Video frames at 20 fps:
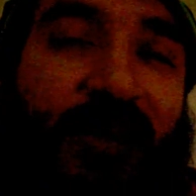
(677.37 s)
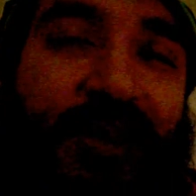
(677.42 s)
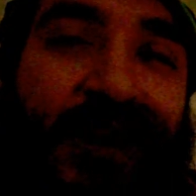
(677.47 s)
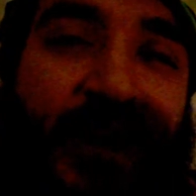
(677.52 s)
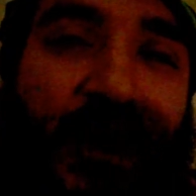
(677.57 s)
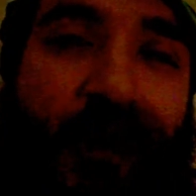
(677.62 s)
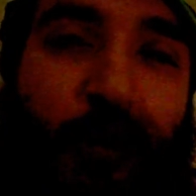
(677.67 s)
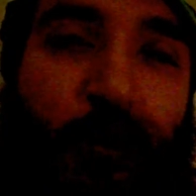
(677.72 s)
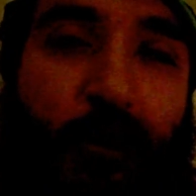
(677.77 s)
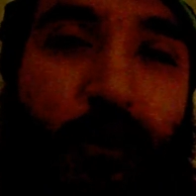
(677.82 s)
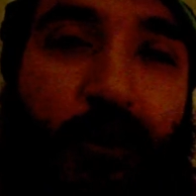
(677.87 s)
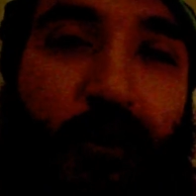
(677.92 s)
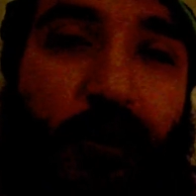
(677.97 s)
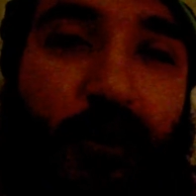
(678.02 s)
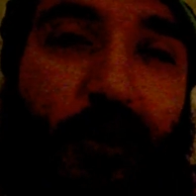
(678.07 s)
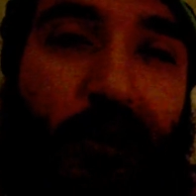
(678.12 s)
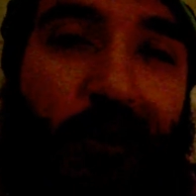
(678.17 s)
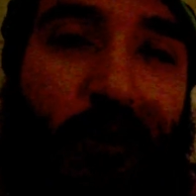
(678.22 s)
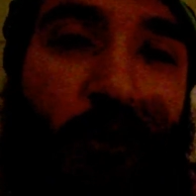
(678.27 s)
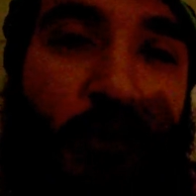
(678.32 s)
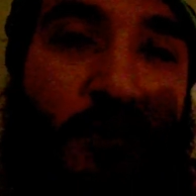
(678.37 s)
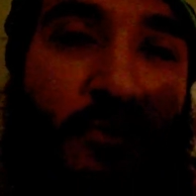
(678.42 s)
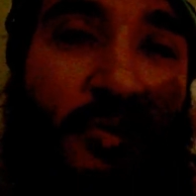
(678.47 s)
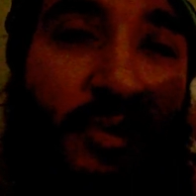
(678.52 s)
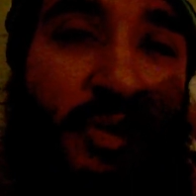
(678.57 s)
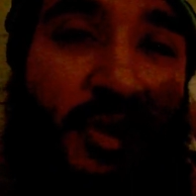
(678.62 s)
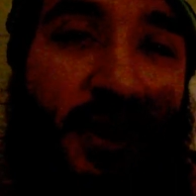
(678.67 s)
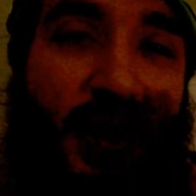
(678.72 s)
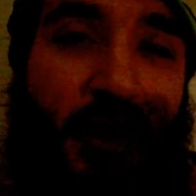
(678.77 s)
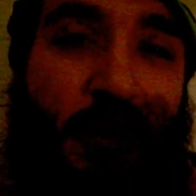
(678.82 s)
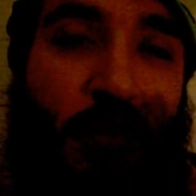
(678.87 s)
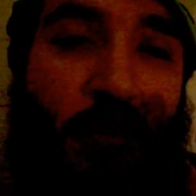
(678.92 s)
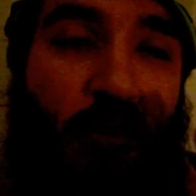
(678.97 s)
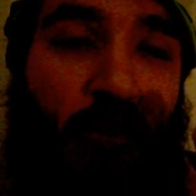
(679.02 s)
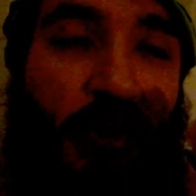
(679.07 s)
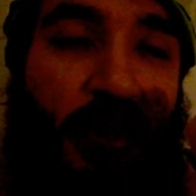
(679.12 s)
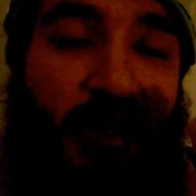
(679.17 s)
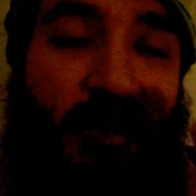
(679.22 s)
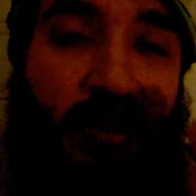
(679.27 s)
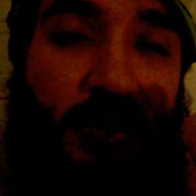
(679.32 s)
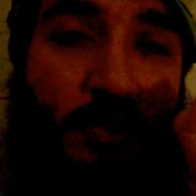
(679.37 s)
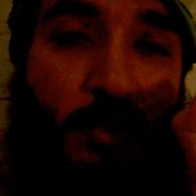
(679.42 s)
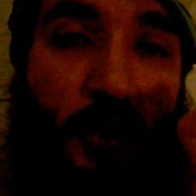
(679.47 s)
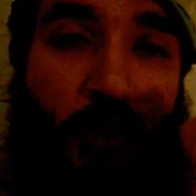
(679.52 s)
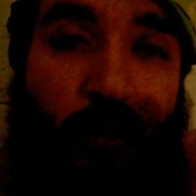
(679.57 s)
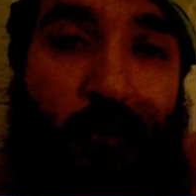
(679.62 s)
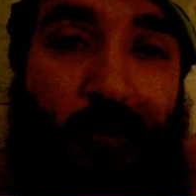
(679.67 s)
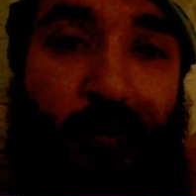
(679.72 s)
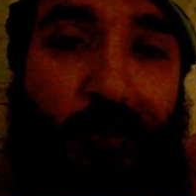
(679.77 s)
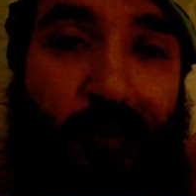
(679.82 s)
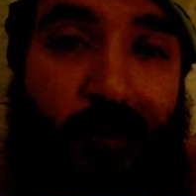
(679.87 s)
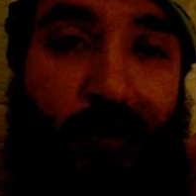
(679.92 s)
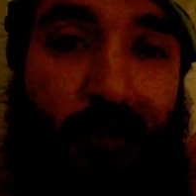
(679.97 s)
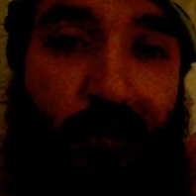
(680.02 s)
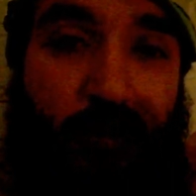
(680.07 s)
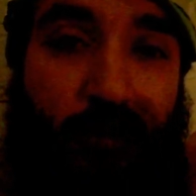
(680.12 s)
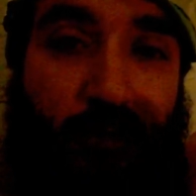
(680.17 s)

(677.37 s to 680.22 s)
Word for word: tip of the cable exposed